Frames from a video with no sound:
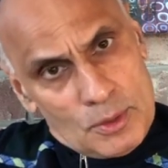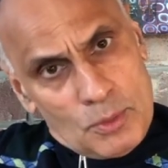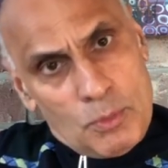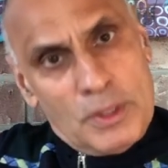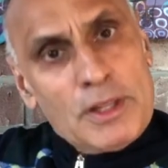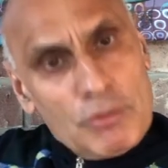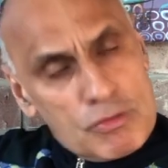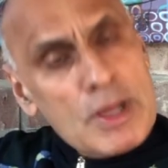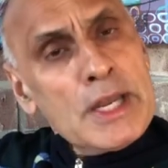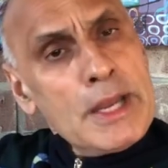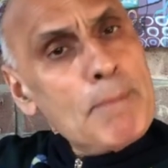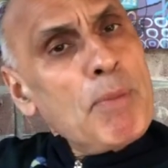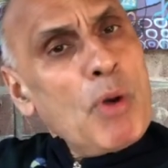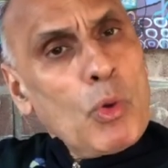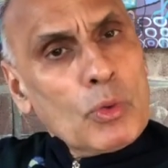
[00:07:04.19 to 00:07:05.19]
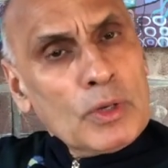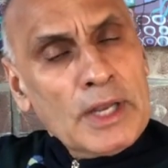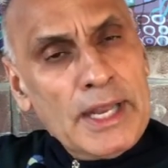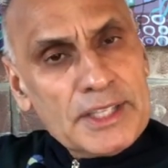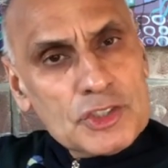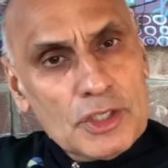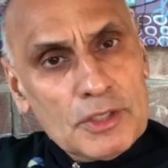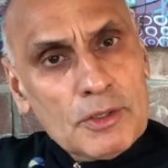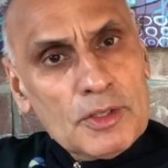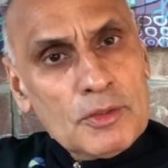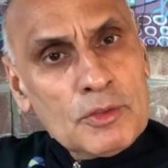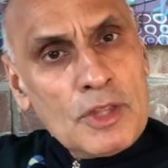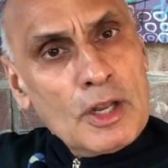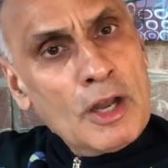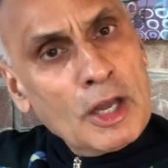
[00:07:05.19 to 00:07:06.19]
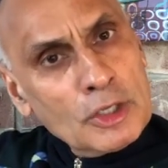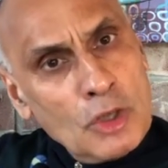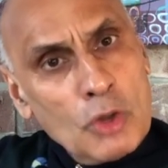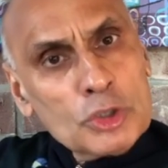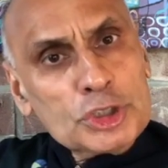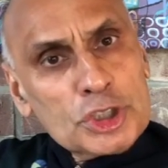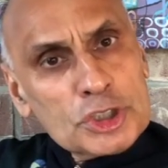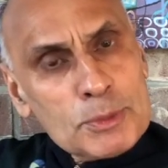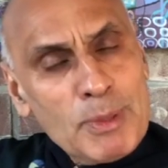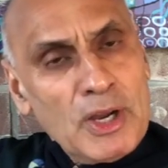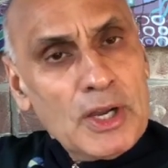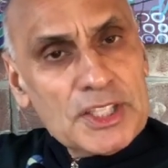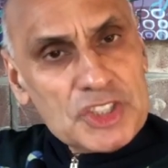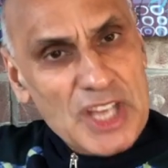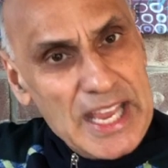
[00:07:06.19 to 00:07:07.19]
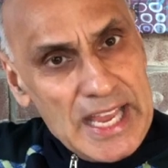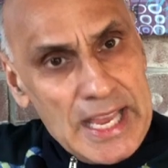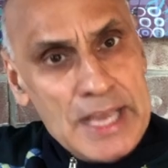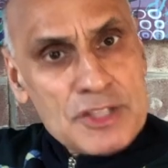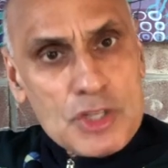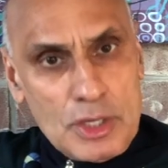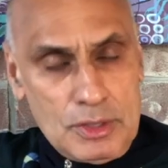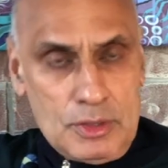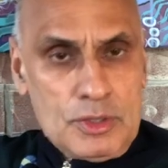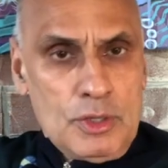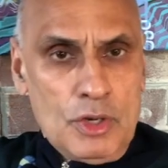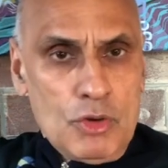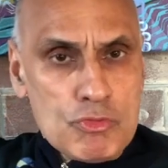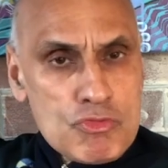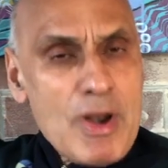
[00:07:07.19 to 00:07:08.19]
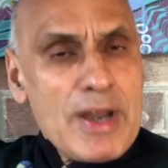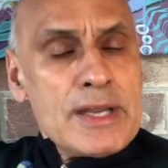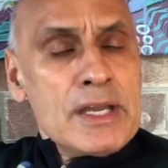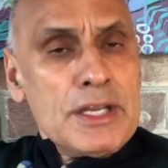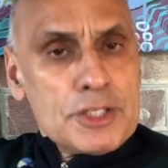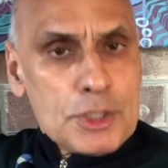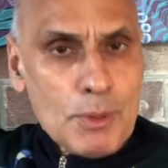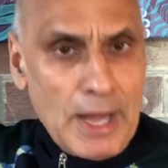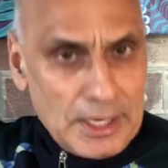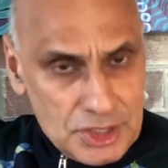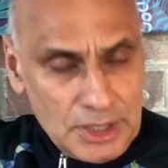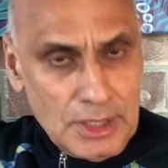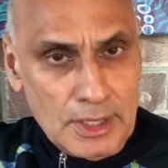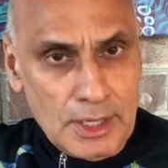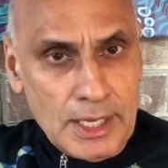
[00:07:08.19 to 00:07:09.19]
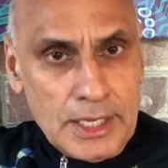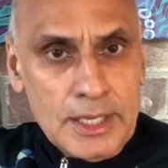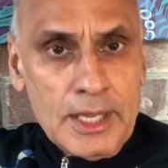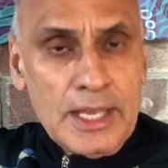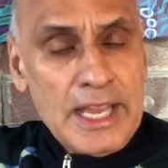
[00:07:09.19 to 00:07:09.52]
with a really important lesson that unconscious bias isn't written into our DNA.